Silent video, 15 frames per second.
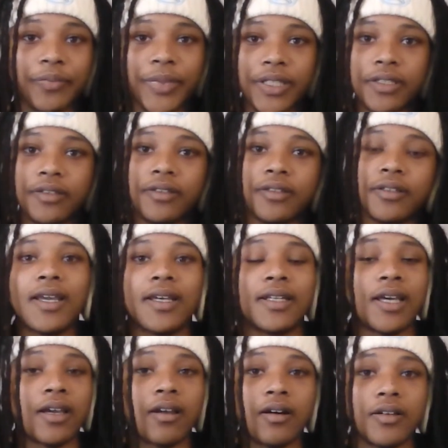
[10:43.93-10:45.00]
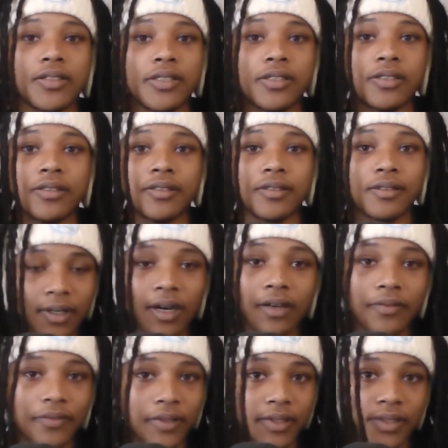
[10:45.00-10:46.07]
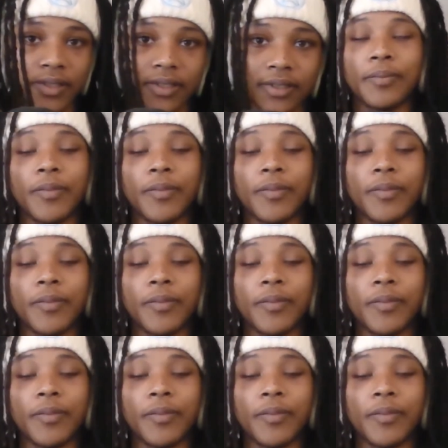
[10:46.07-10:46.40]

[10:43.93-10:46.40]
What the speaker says: be, and that causes conflict.